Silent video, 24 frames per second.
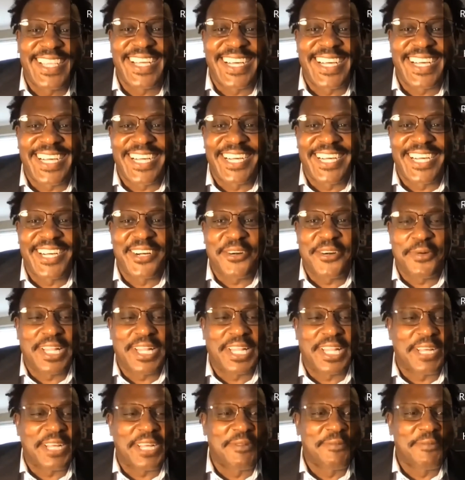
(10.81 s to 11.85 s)

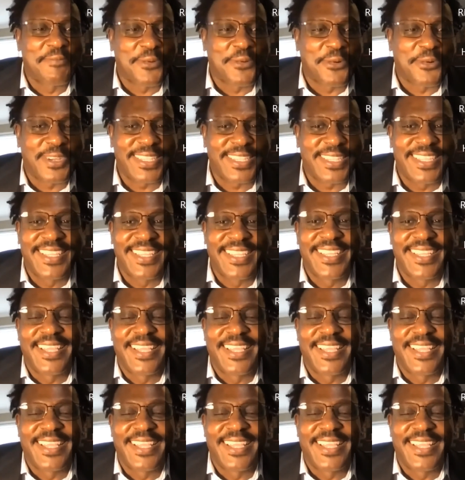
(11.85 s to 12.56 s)
Welcome on board,